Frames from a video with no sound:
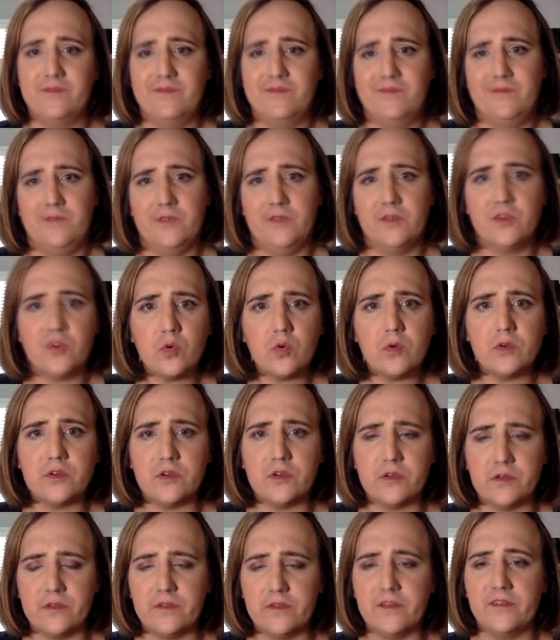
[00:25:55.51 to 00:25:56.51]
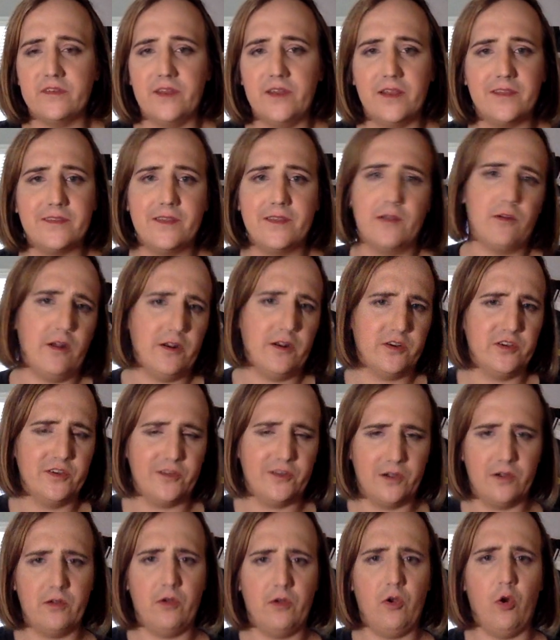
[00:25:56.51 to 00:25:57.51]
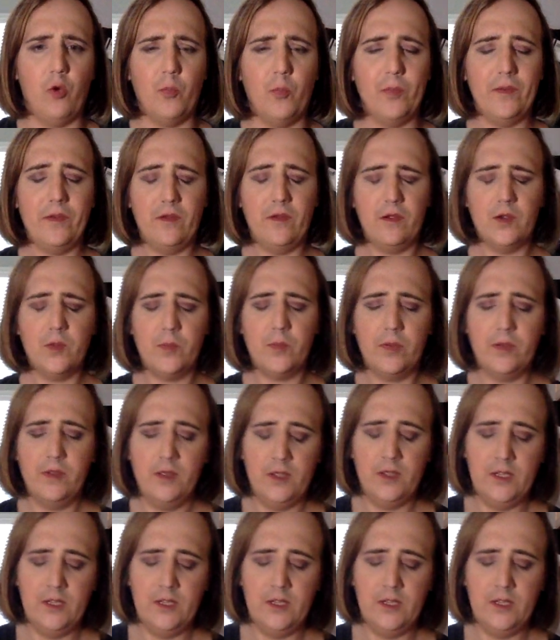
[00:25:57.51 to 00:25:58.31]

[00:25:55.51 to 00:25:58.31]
like Georgia and the states that are actually starting to open up.